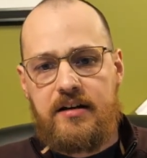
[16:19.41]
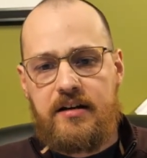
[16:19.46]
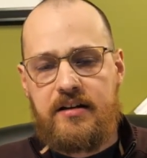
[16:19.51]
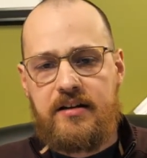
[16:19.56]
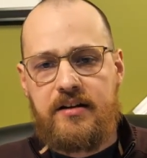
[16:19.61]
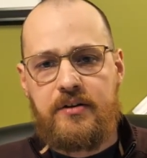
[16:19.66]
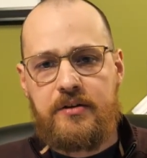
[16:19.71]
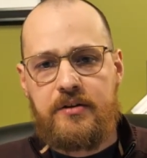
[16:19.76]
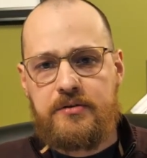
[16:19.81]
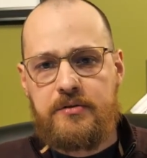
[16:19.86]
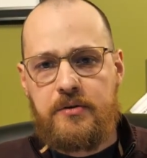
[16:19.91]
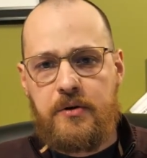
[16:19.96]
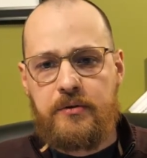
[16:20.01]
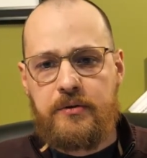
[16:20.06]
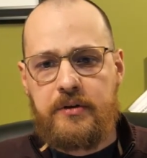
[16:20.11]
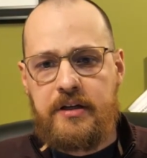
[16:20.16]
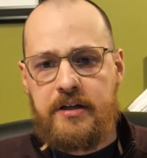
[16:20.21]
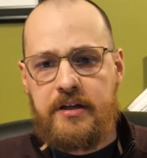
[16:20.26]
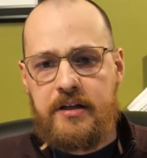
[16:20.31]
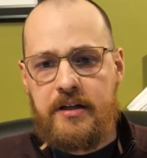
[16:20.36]
Uh, you know, there's
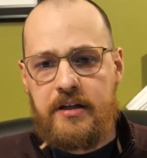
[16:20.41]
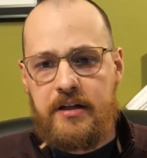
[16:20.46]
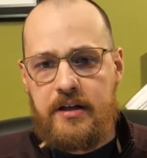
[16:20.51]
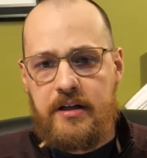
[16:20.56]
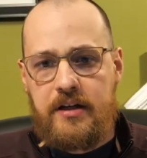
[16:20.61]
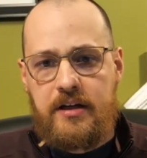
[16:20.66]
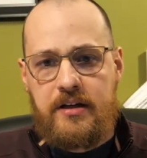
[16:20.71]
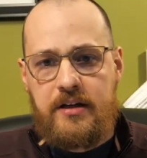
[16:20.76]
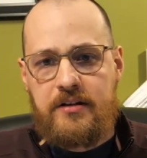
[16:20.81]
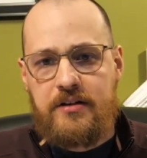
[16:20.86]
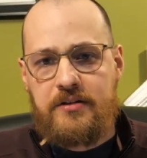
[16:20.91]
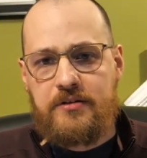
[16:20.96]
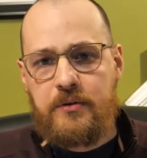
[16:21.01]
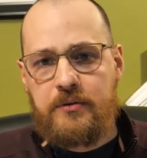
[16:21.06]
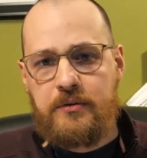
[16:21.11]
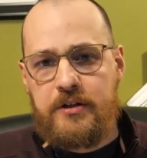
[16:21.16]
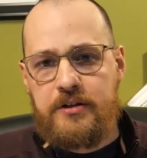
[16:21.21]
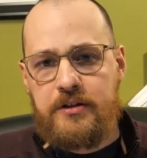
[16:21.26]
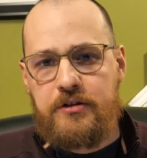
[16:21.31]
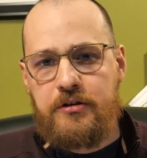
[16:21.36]
only there's
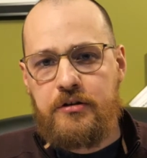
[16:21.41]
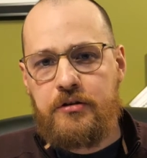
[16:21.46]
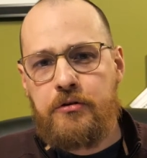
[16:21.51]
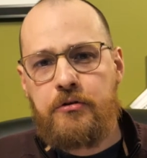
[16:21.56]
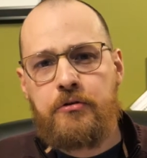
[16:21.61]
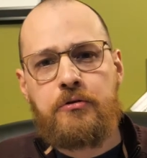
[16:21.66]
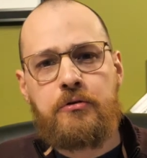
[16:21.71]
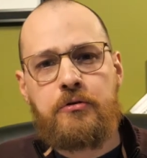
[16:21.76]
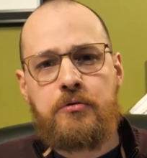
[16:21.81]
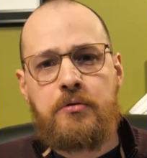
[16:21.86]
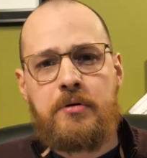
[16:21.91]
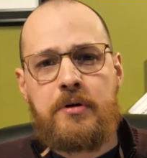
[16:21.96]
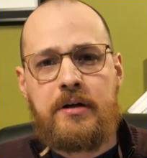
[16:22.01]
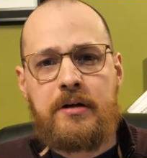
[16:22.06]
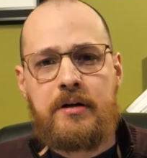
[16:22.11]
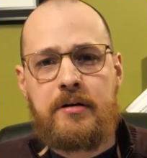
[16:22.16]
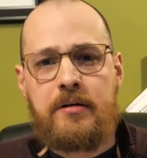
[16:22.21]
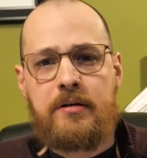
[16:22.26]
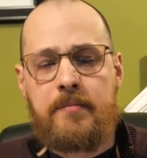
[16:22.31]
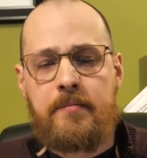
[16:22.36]
only two